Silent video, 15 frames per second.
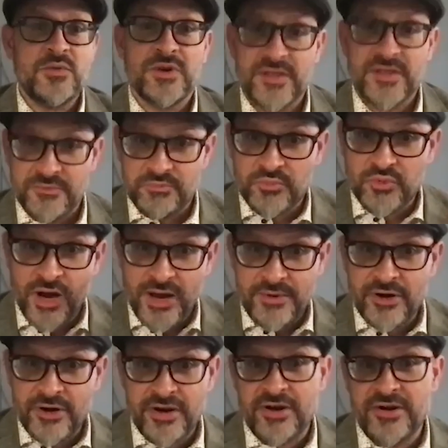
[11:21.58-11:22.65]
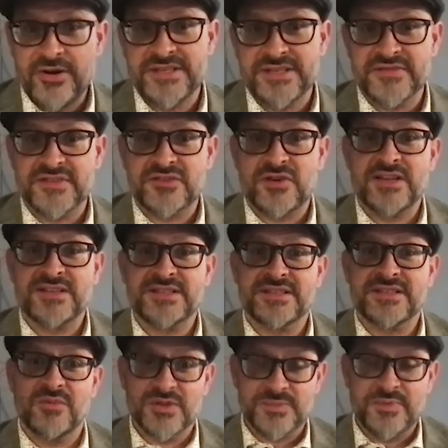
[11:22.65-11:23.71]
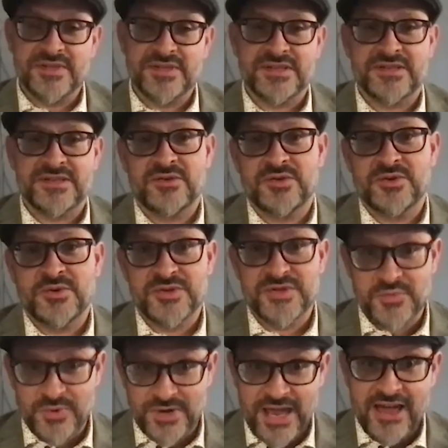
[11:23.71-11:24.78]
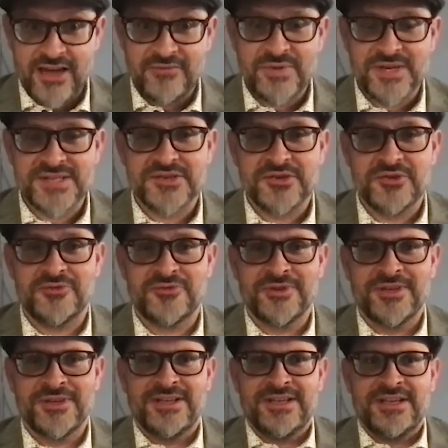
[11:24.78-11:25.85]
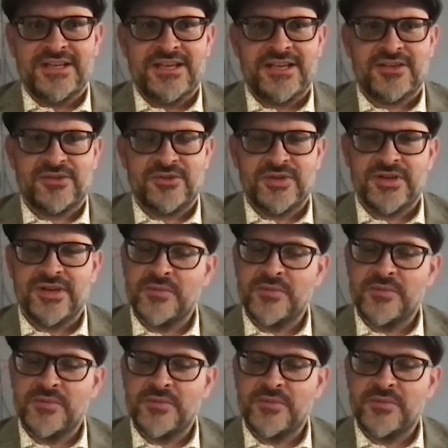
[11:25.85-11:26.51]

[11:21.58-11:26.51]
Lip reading: of the primary areas of stress that most business owners would have, myself included.